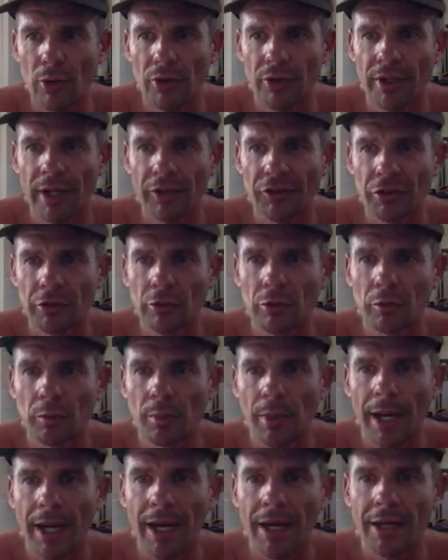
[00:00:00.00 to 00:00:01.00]
who doesn't look
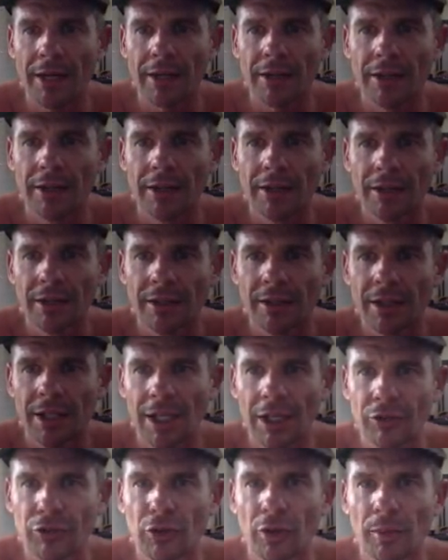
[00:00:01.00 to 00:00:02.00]
back
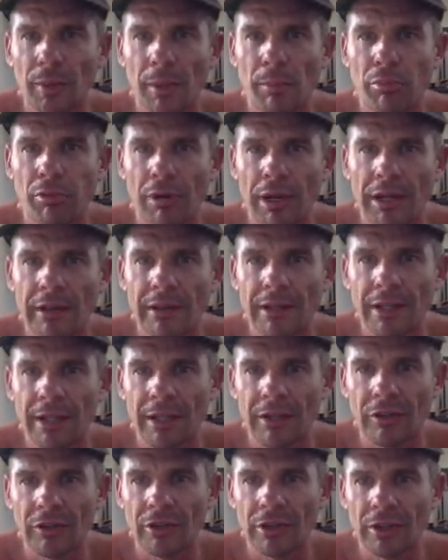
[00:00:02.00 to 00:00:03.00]
is going to be breathing
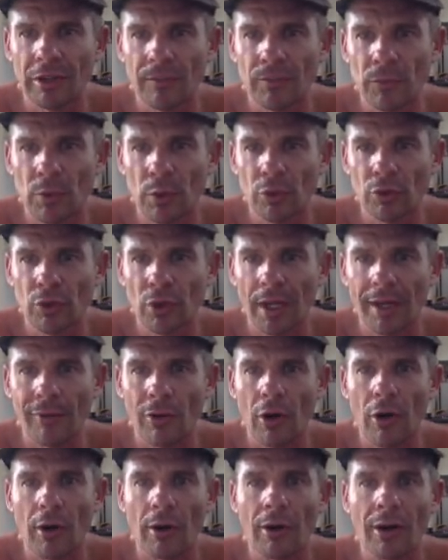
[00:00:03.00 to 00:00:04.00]
easier, who's going to have
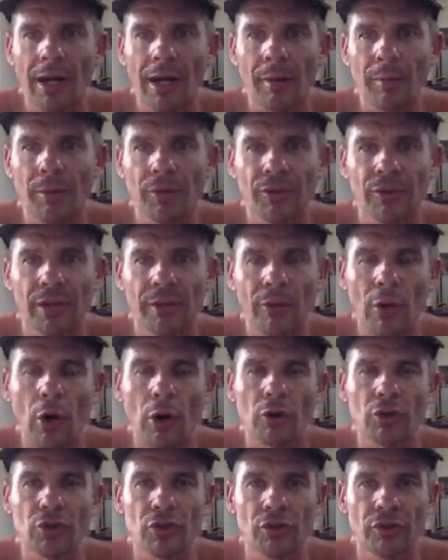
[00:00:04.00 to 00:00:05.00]
a higher percent of
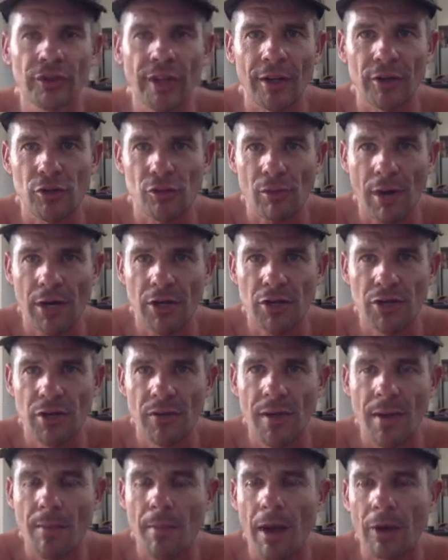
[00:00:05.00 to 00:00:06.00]
oxygen saturation
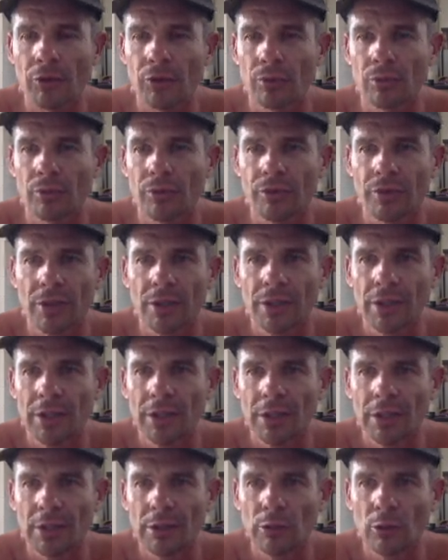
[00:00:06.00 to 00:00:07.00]
in their muscles.
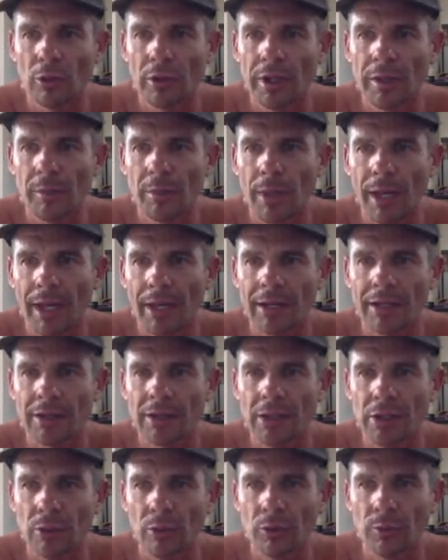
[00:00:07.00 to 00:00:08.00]
Looking
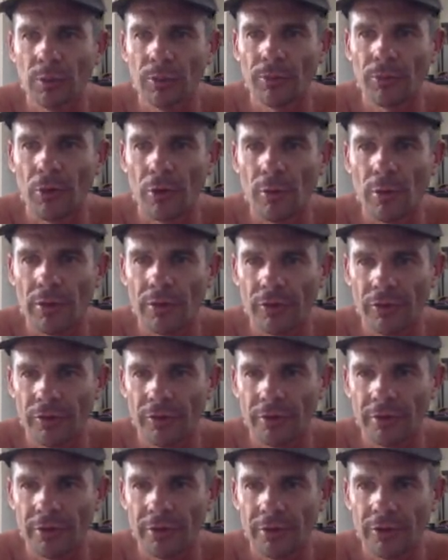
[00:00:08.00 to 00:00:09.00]
back kills
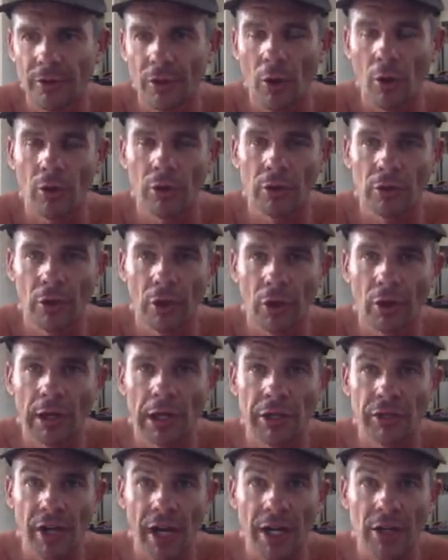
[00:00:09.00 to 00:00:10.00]
performance. It's not
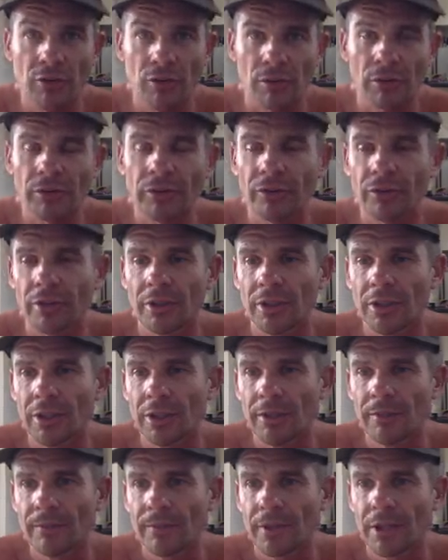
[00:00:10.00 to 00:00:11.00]
only dangerous,
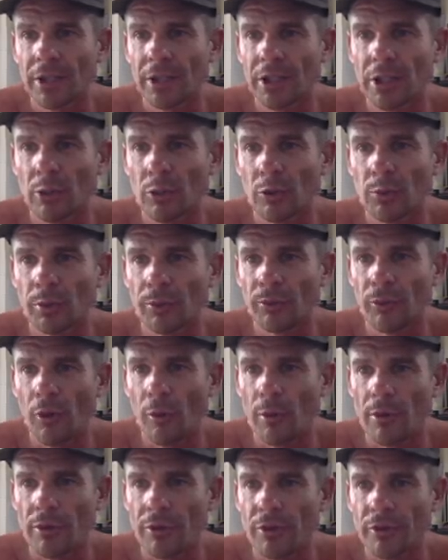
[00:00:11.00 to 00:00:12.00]
it kills
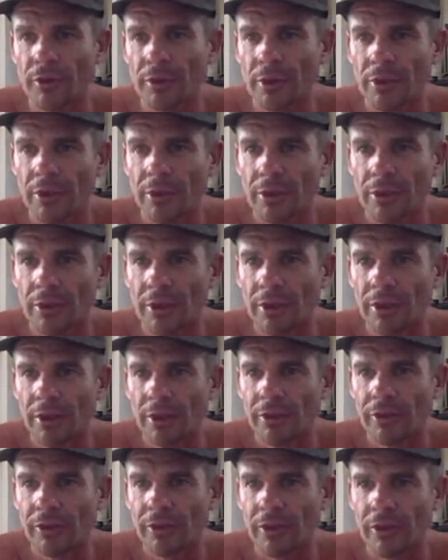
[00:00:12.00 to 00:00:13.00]
performance.
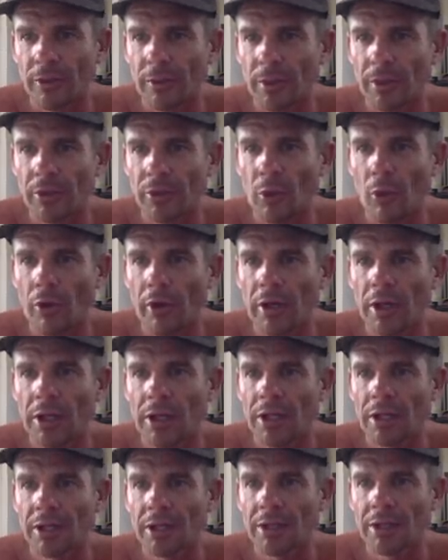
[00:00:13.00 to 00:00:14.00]
So there's a bit of talking
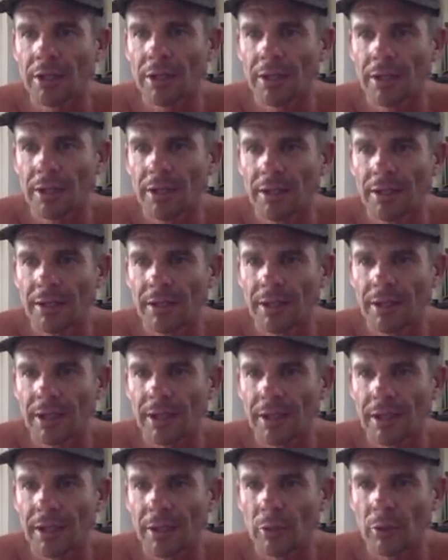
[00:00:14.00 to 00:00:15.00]
here
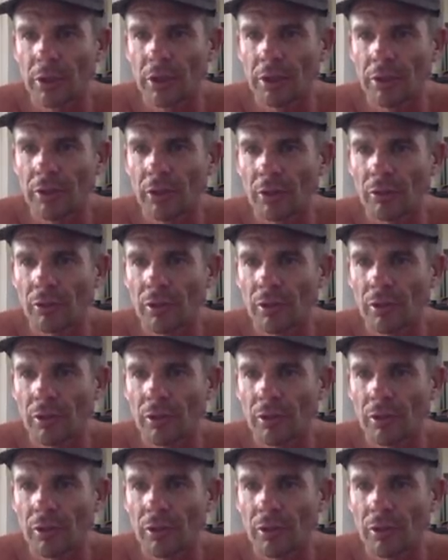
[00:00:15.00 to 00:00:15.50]
and looking to the